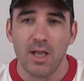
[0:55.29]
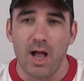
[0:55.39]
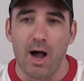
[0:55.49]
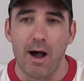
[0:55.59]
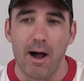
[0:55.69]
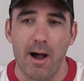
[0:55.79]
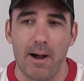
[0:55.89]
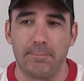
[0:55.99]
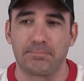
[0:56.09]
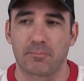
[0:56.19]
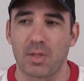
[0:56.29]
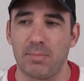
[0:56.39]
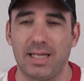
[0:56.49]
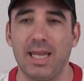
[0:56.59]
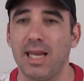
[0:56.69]

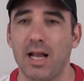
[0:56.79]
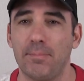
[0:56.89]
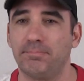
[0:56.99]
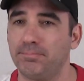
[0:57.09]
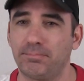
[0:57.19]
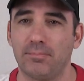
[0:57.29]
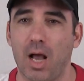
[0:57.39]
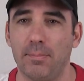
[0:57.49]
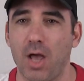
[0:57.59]
but again, I'm